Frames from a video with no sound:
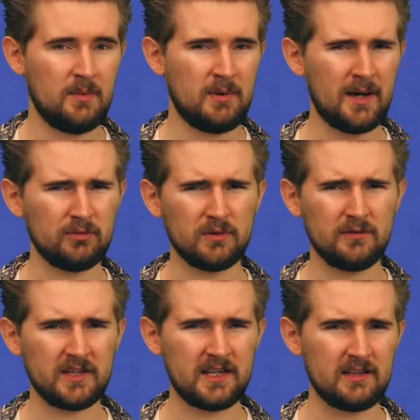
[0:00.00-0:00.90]
Perhaps one
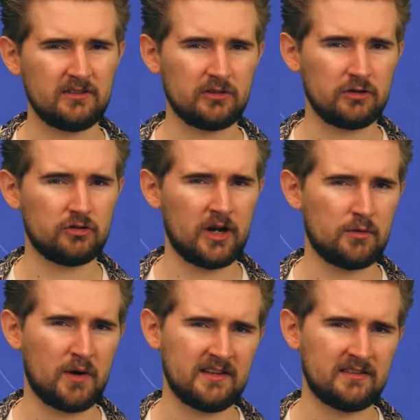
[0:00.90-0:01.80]
of the keys to such high
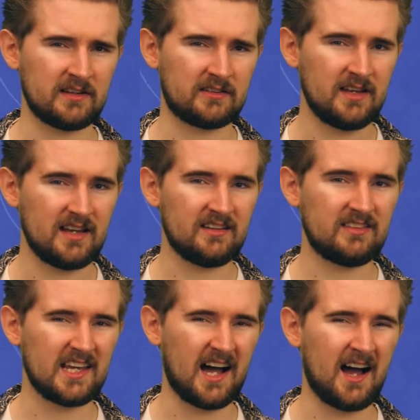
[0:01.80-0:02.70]
ratings is
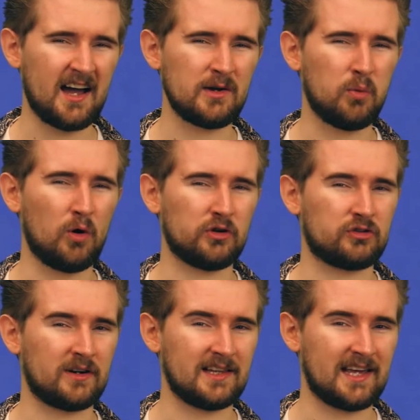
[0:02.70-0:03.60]
the
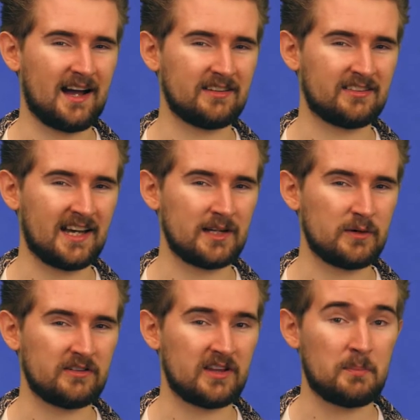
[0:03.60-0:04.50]
eye-wateringly high
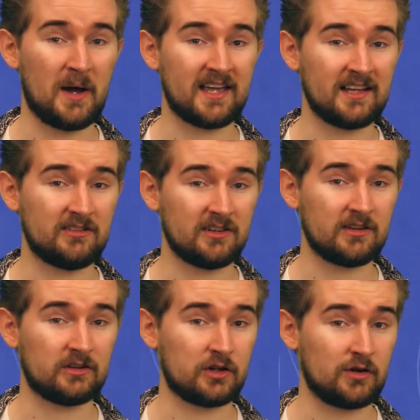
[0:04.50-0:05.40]
salaries they pay
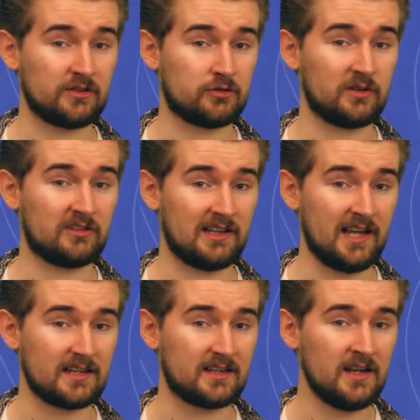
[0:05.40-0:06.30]
interns and graduates
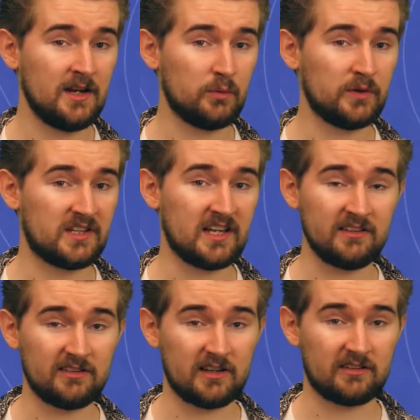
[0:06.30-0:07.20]
alike, with the
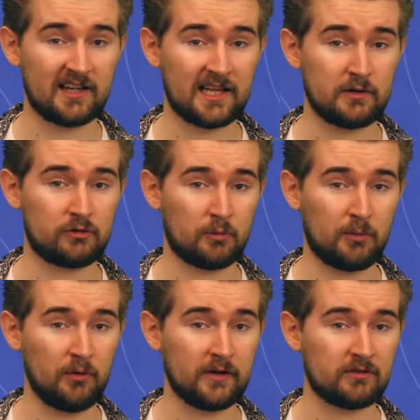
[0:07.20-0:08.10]
intern salaries
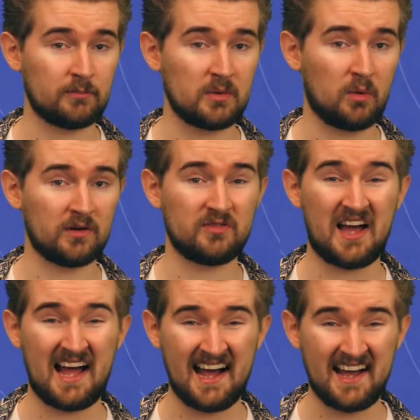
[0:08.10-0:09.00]
reported to be one of the
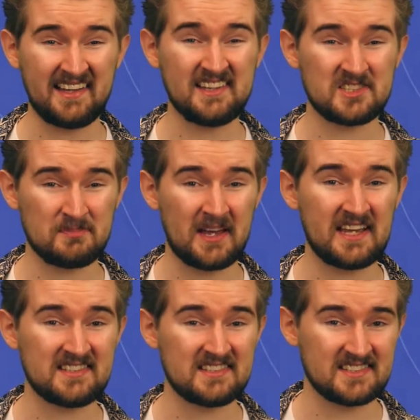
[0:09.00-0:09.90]
highest
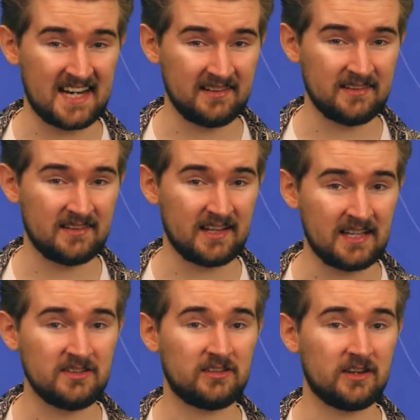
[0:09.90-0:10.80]
paid standard
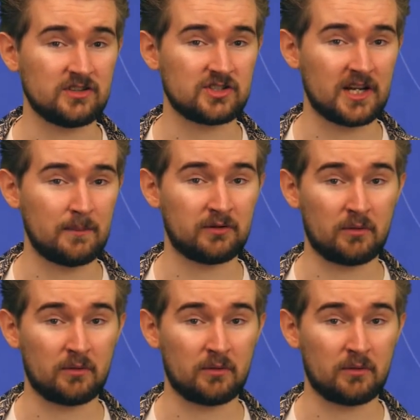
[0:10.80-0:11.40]
internships